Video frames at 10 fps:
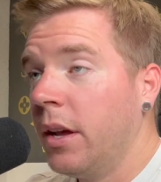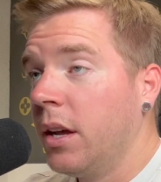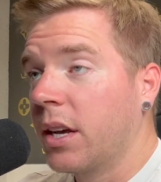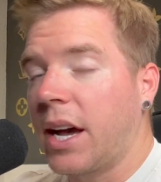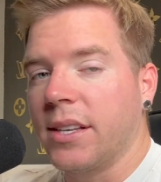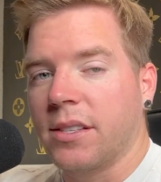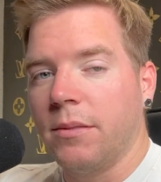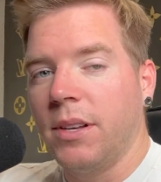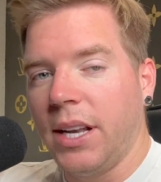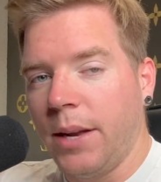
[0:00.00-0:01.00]
guys
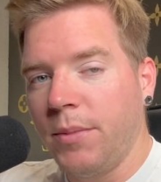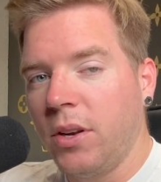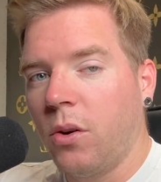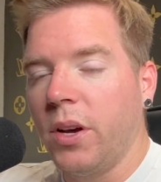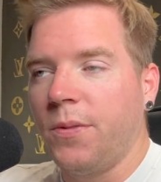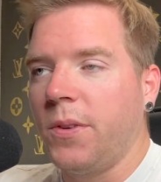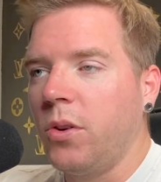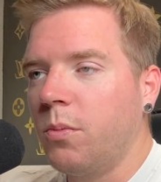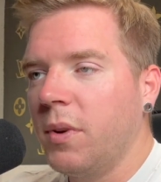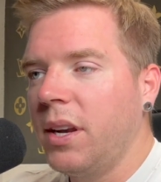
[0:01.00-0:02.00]
let me know if
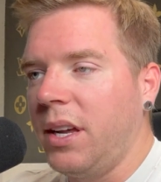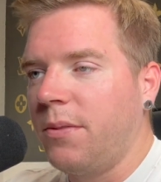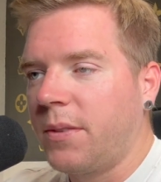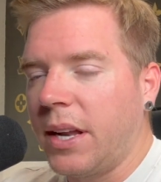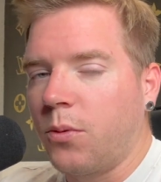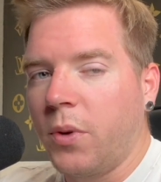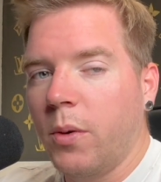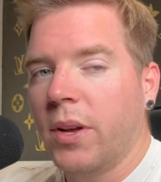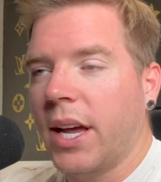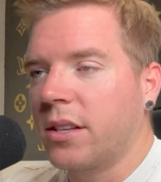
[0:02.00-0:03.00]
you believe that
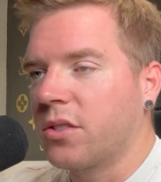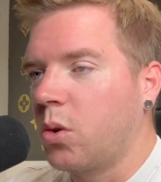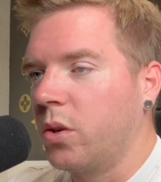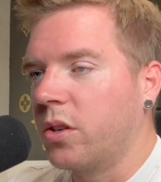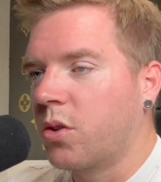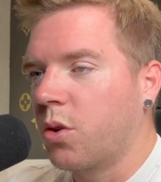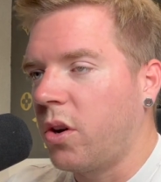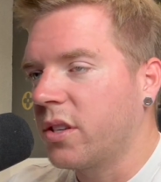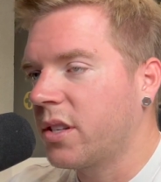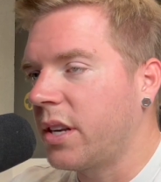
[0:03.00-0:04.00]
we will get this golden
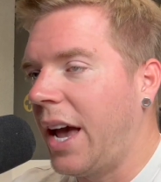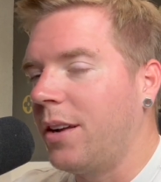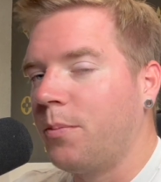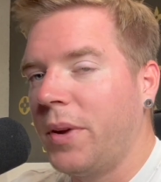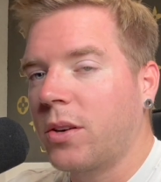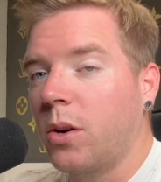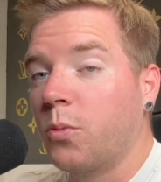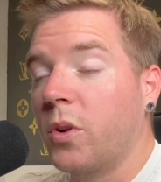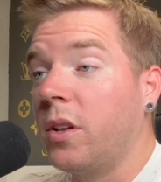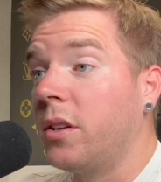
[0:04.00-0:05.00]
cross and
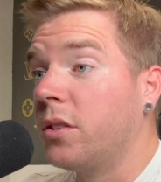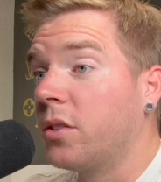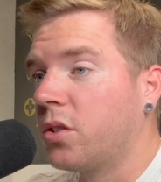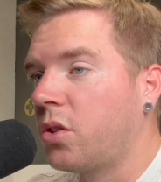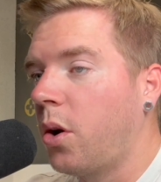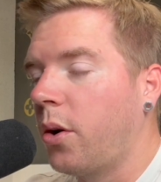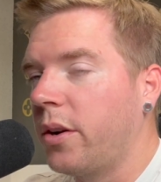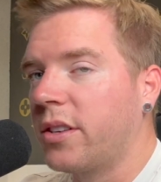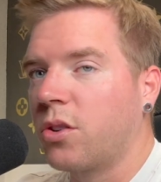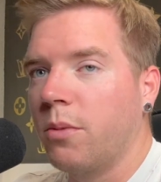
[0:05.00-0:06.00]
bitcoin will
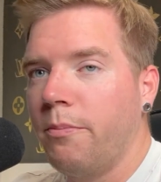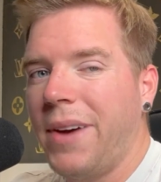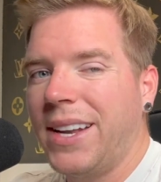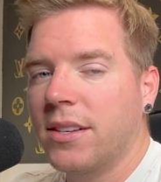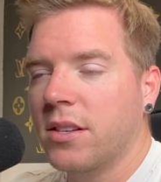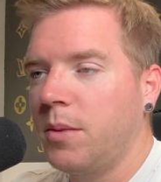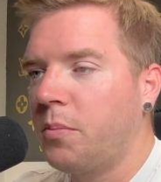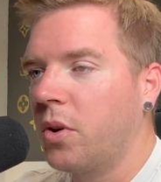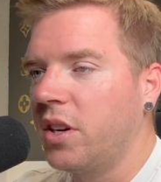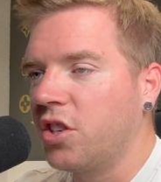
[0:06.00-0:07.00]
turn tremendously
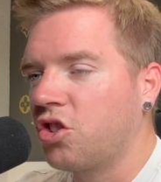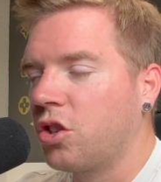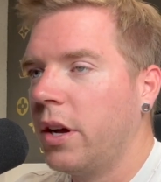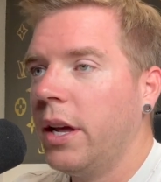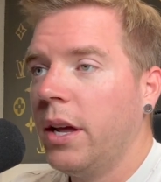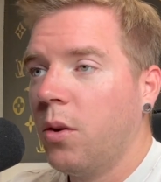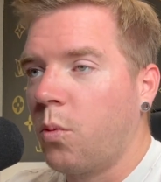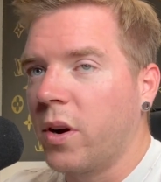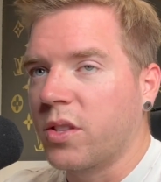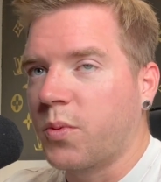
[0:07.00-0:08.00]
bullish
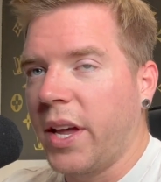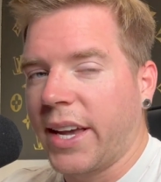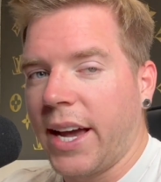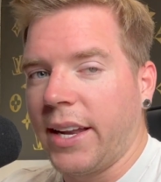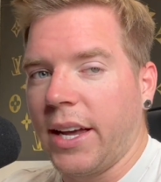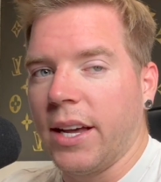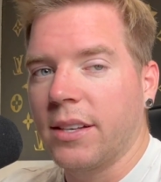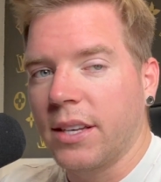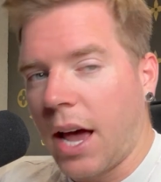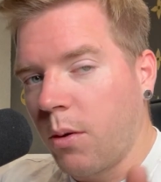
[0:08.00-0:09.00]
once we are getting
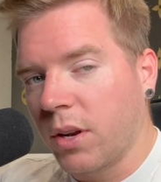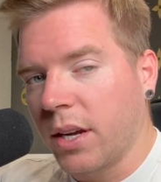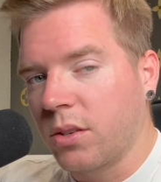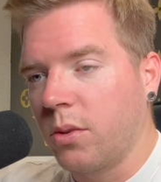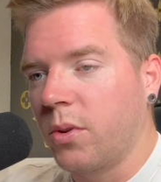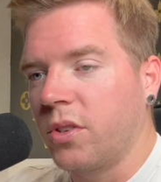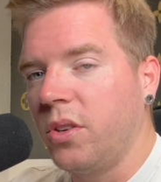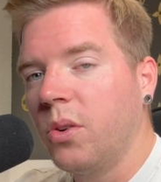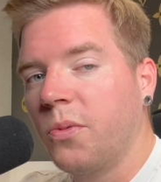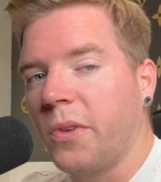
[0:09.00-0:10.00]
it. I would like to know what
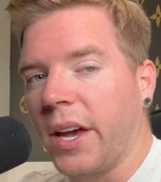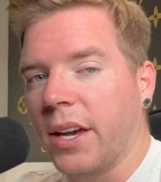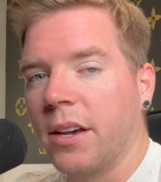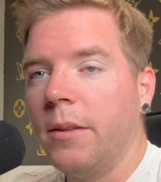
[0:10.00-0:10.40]
you think.